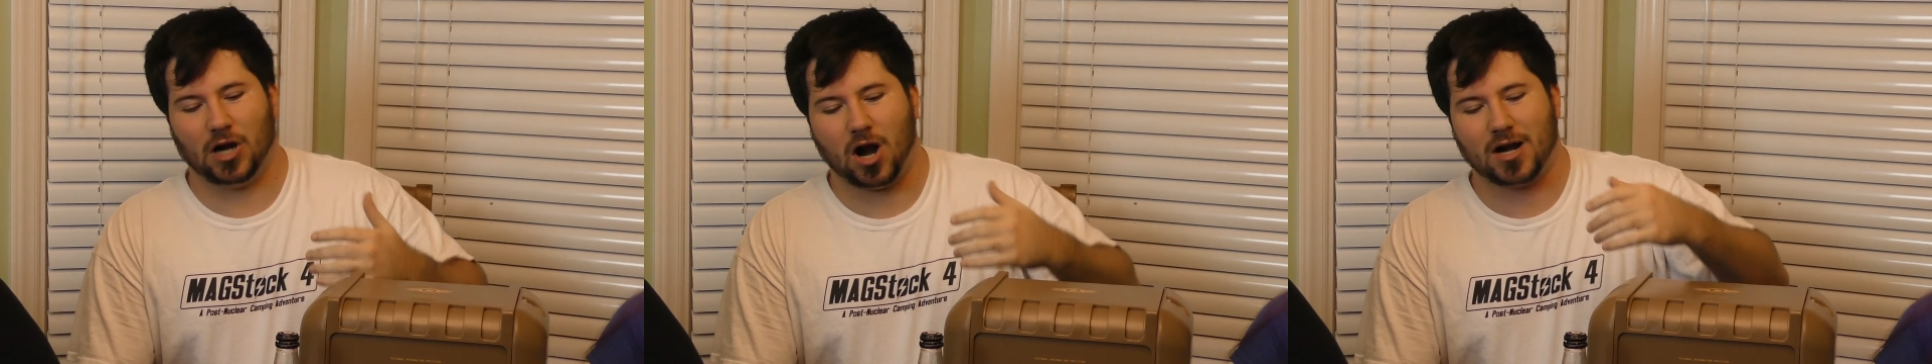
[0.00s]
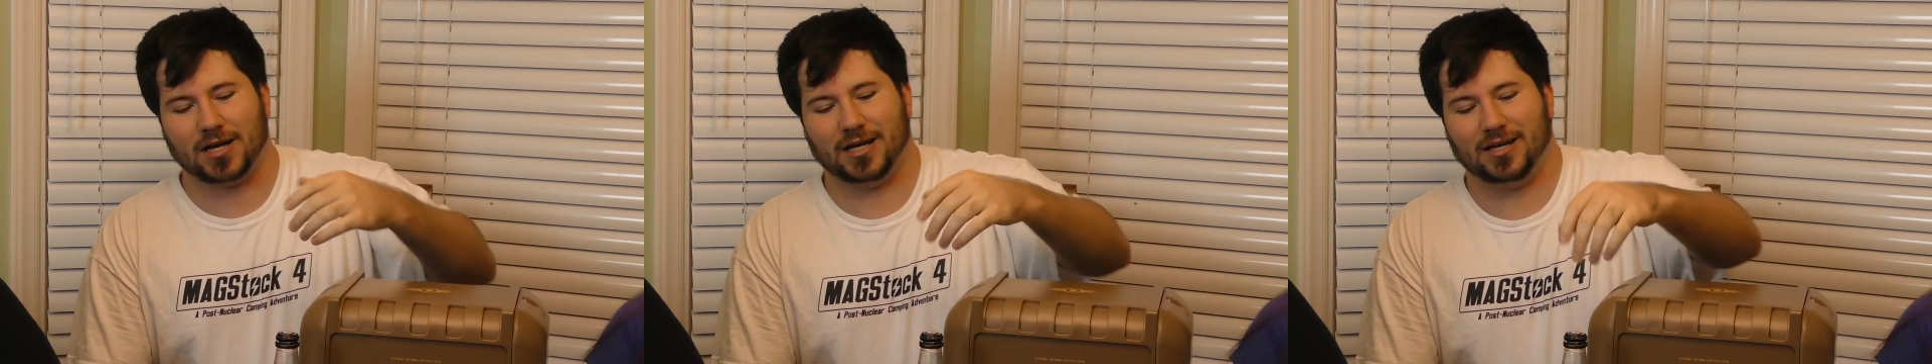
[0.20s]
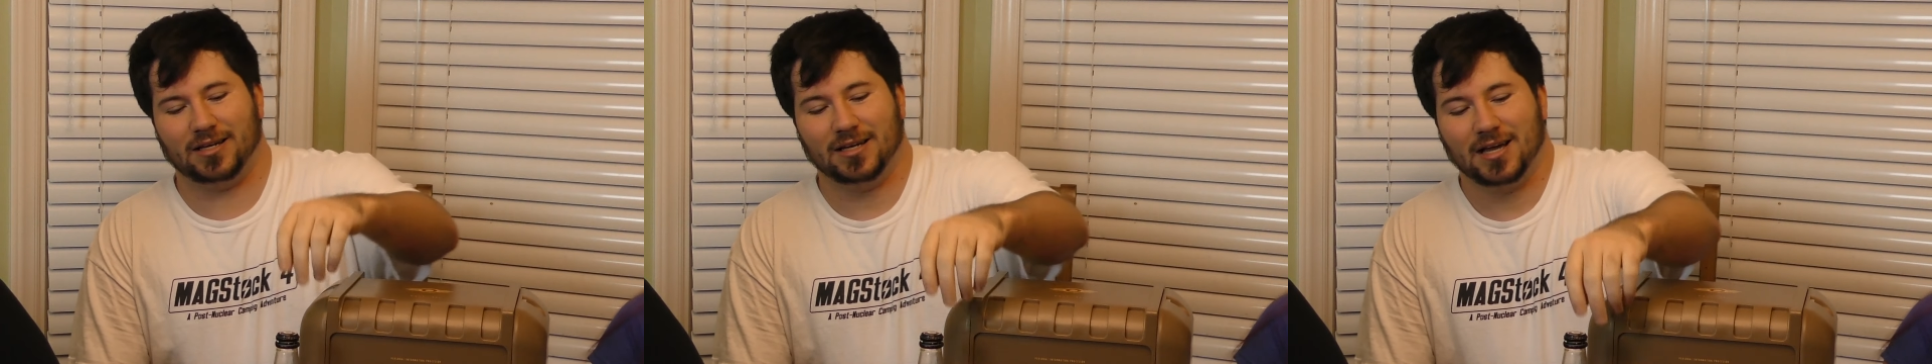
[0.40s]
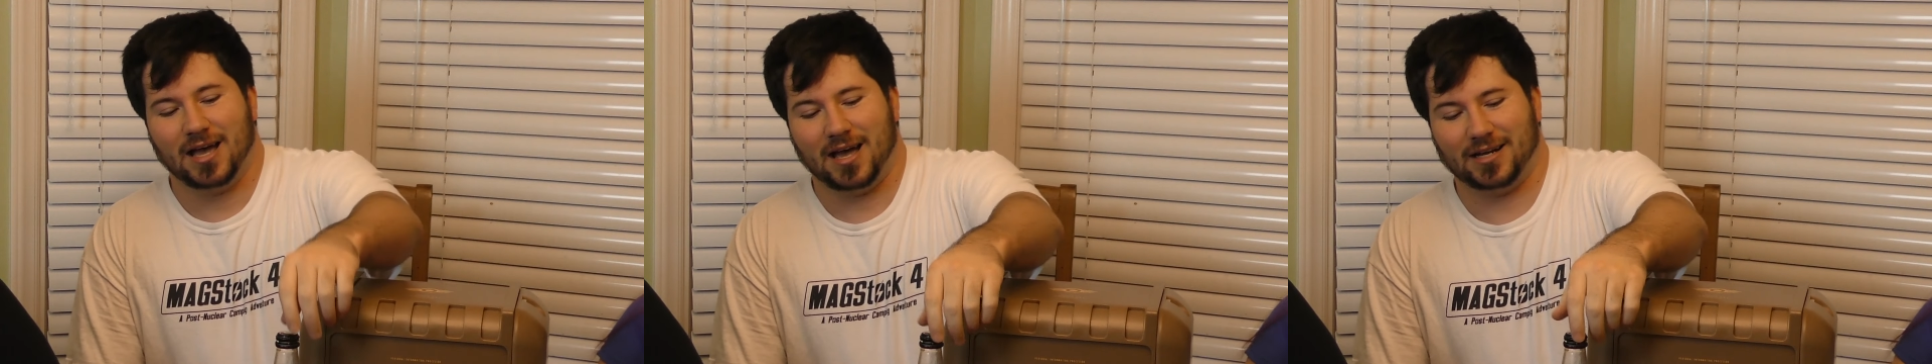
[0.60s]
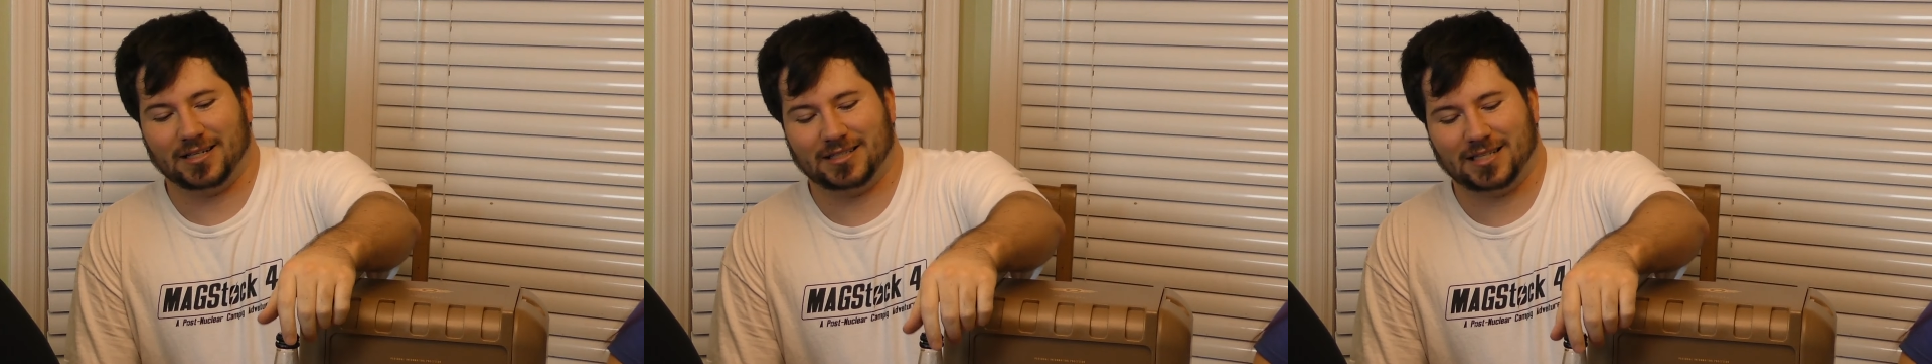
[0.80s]
Target
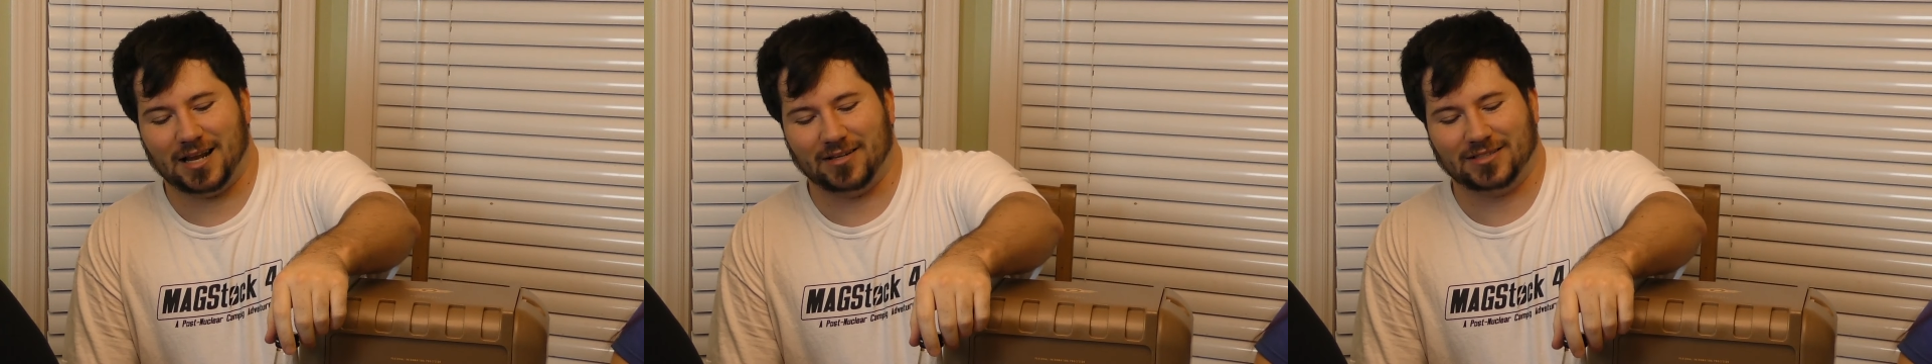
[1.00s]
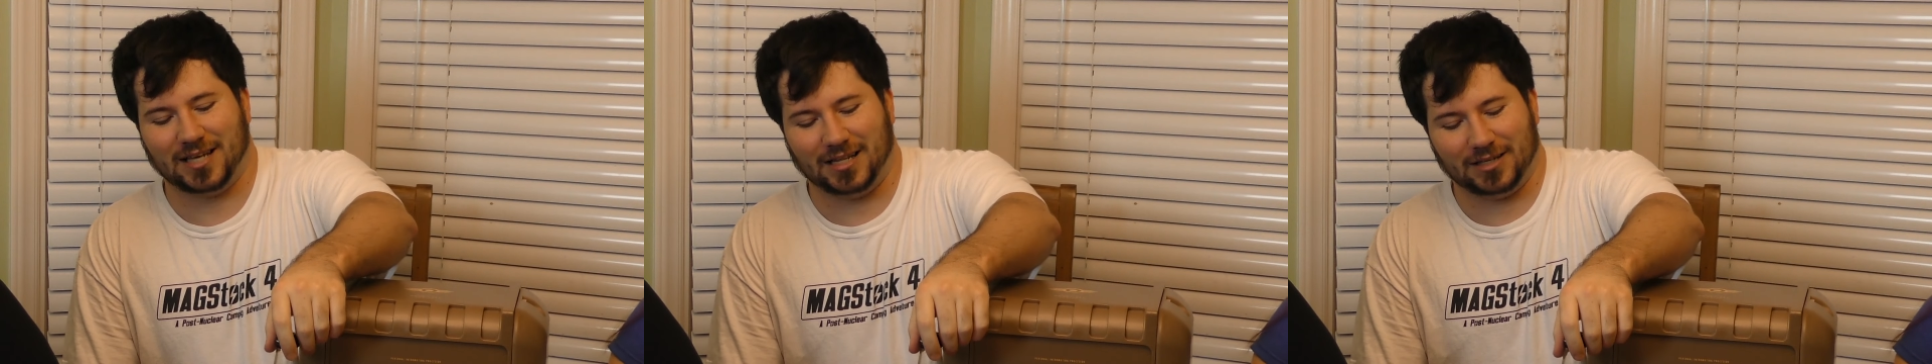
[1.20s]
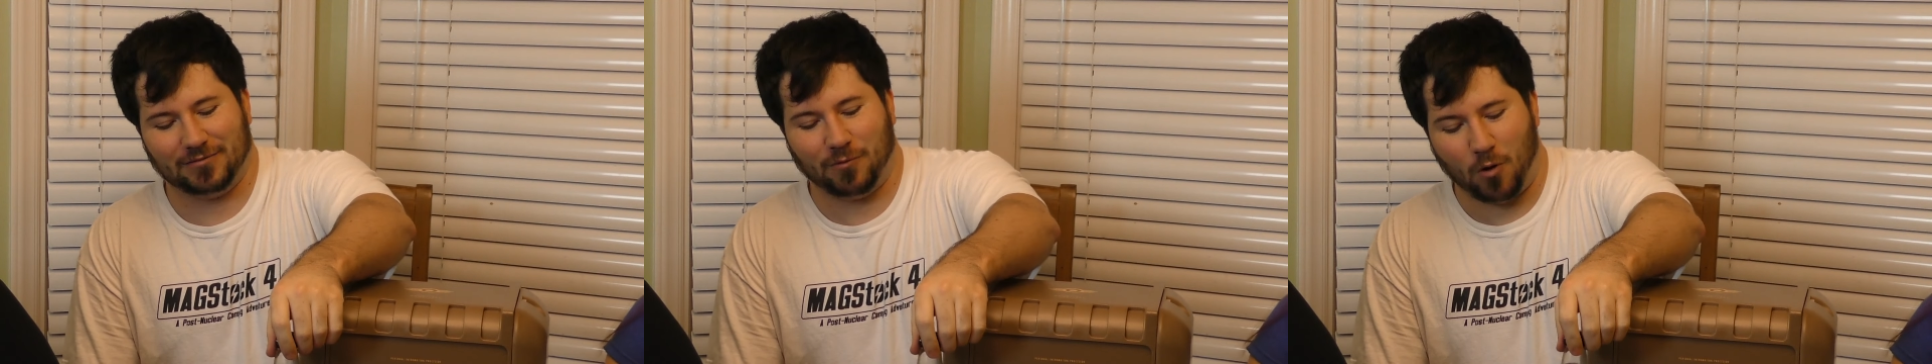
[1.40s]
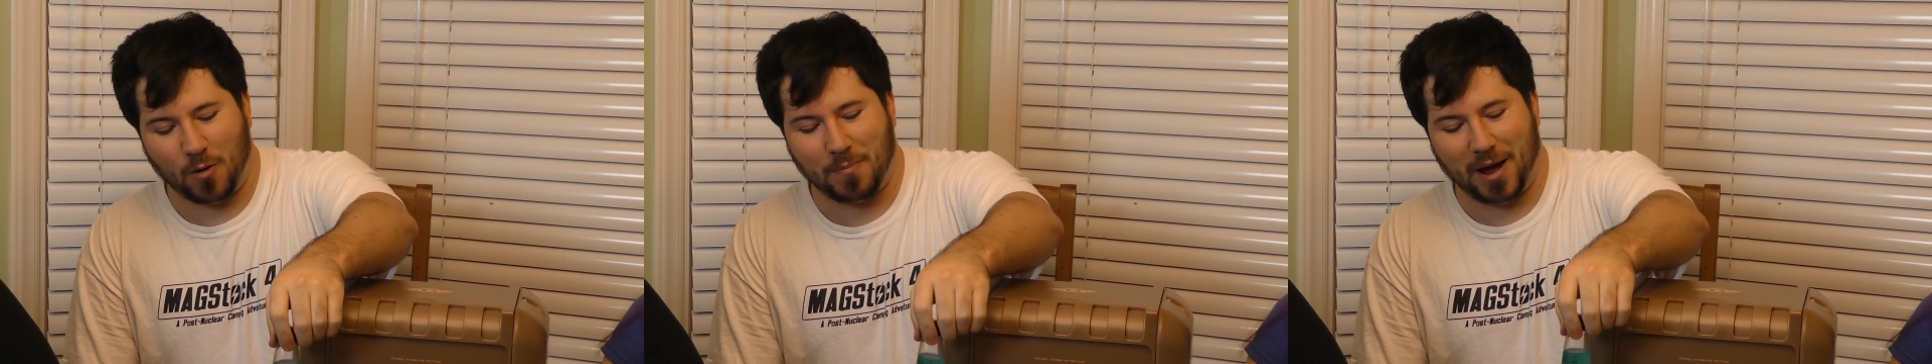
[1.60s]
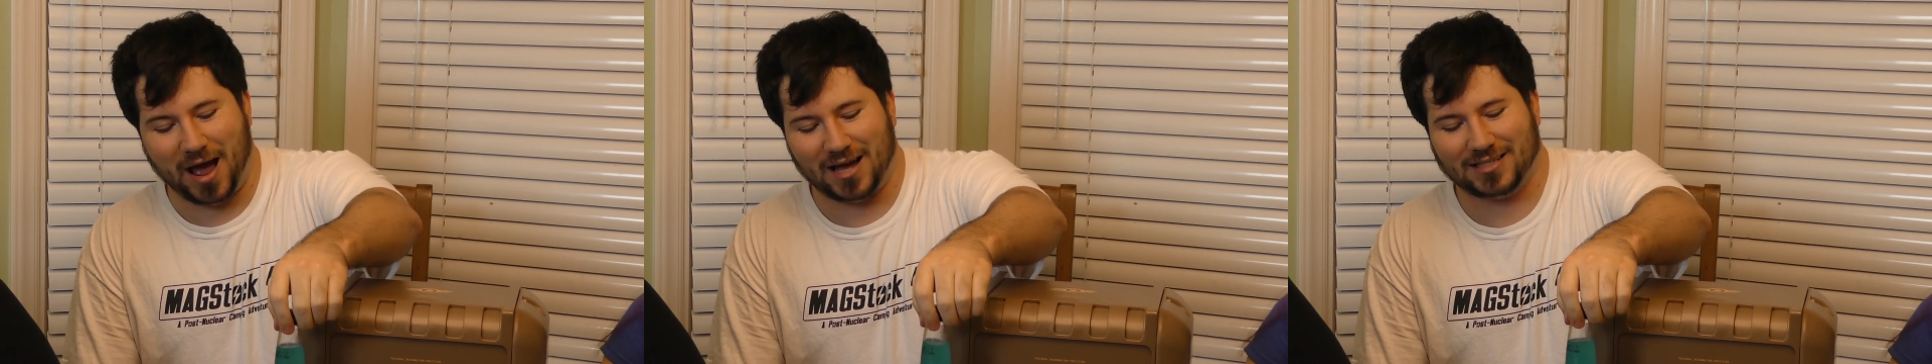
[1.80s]
and instead of selling four
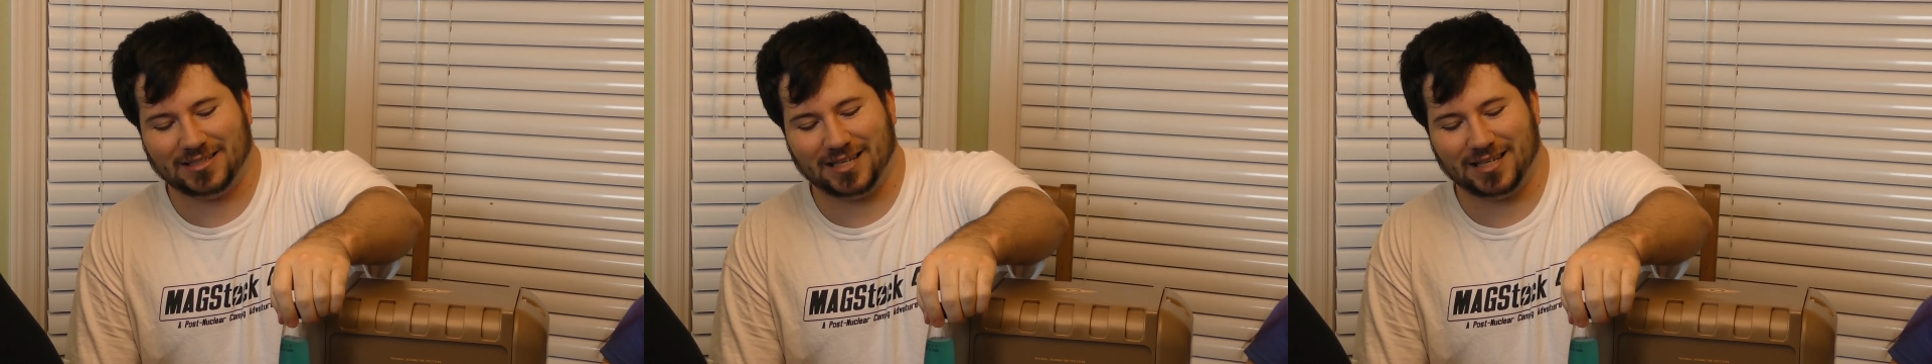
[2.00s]
packs,